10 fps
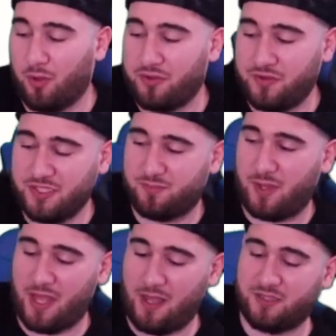of these
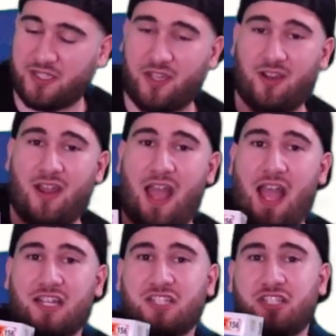pops here
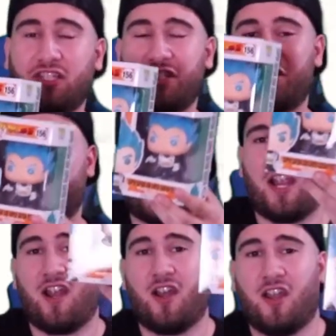actually share
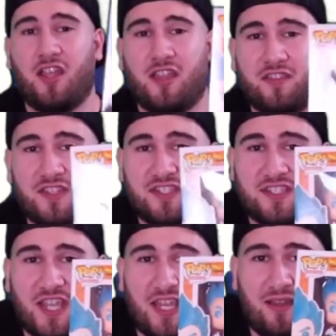the
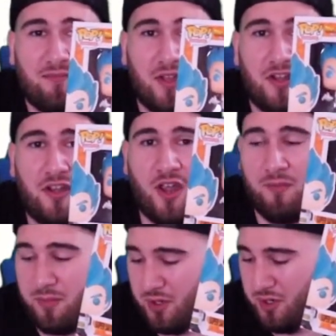same
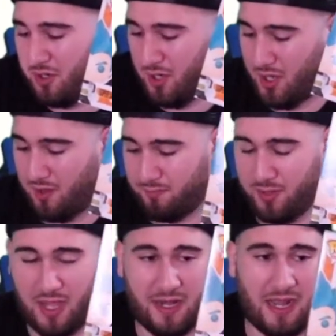number,
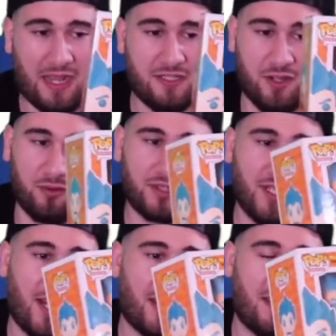but I don't
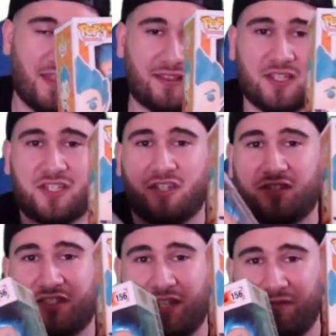think that they share the
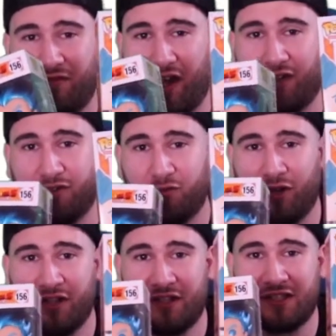same value. One of
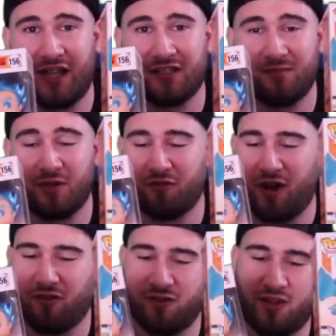these has to be rarer
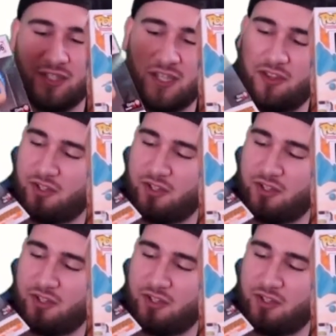than the other.